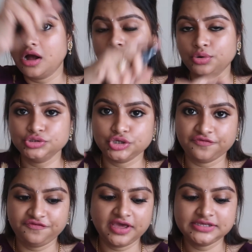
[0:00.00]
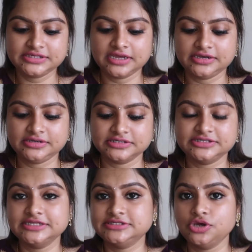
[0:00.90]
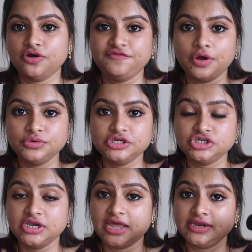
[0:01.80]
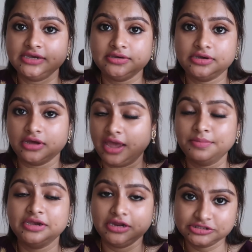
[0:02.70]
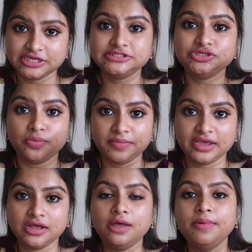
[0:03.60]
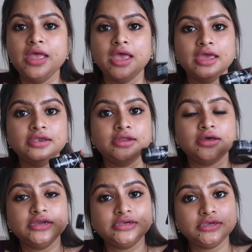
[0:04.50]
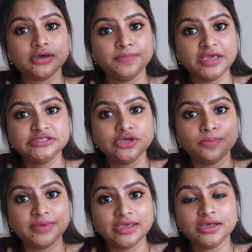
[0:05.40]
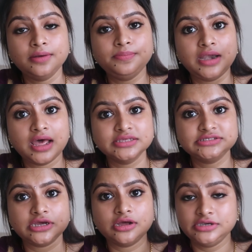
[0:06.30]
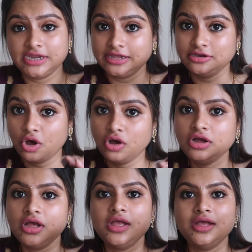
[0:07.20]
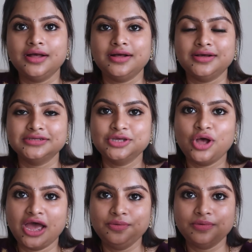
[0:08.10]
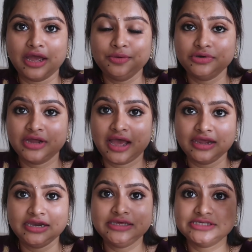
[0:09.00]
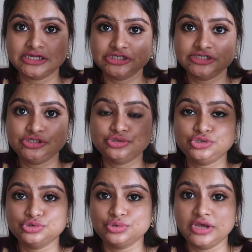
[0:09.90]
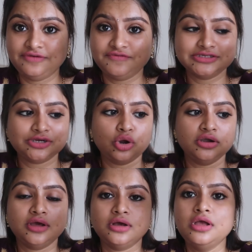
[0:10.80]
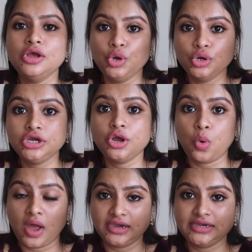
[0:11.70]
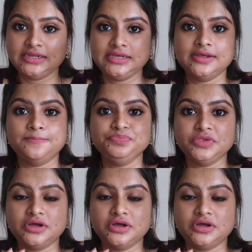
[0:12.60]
around your face. It sets your foundation and it sets your makeup, and it makes your makeup last a day long. So I would highly suggest you to invest on a good quality